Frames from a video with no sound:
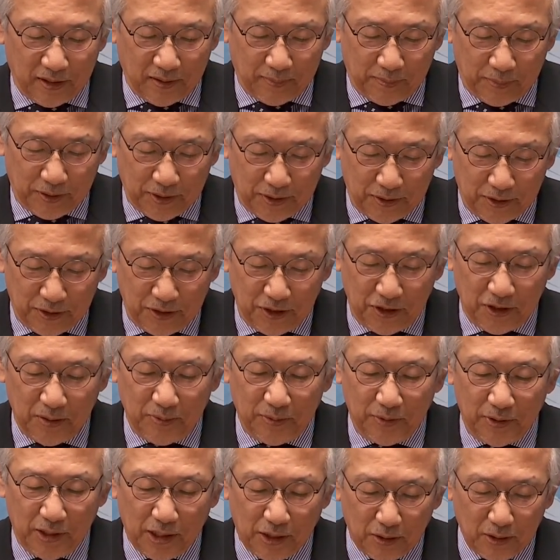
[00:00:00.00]
a
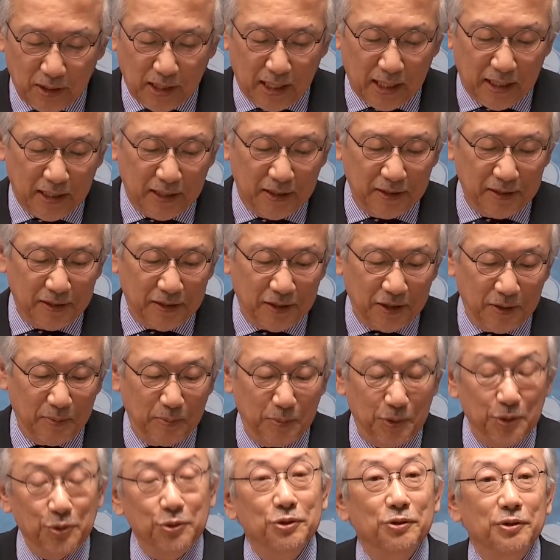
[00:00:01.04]
perceived decline in
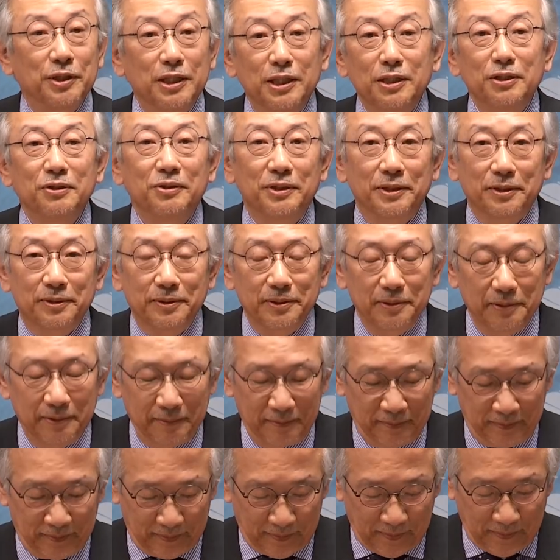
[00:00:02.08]
mutual interest
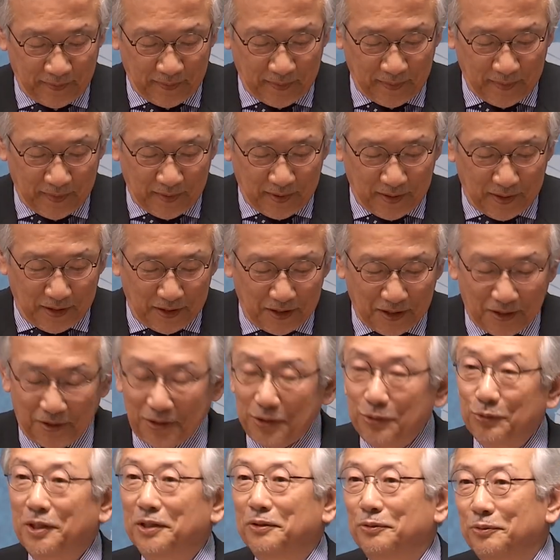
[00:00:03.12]
in our
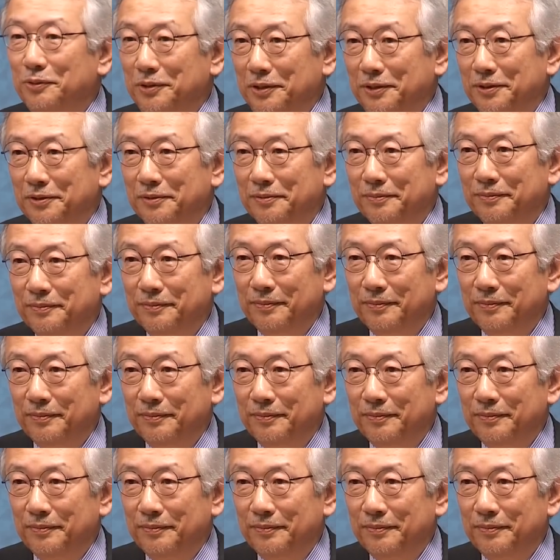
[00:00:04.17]
two countries.